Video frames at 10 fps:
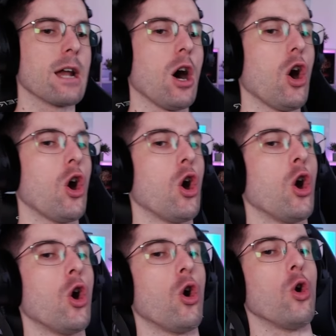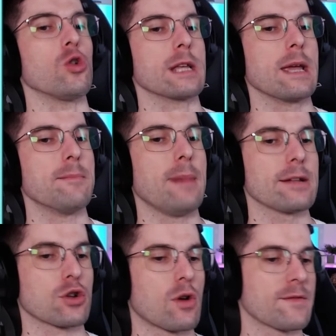Holy
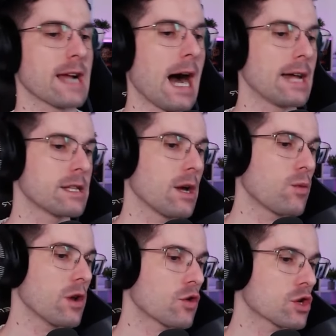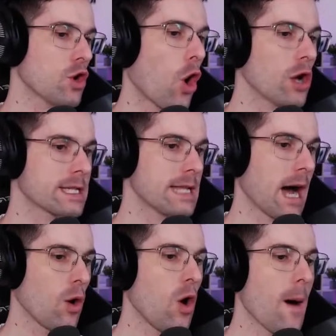mother of God. Yeah, we are gods
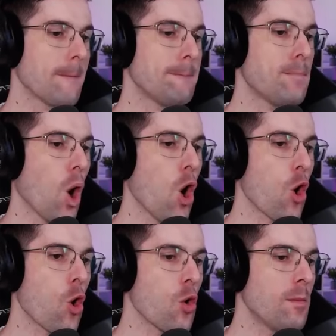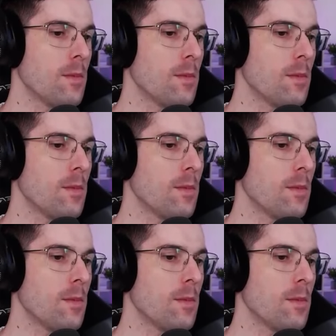now. Boom!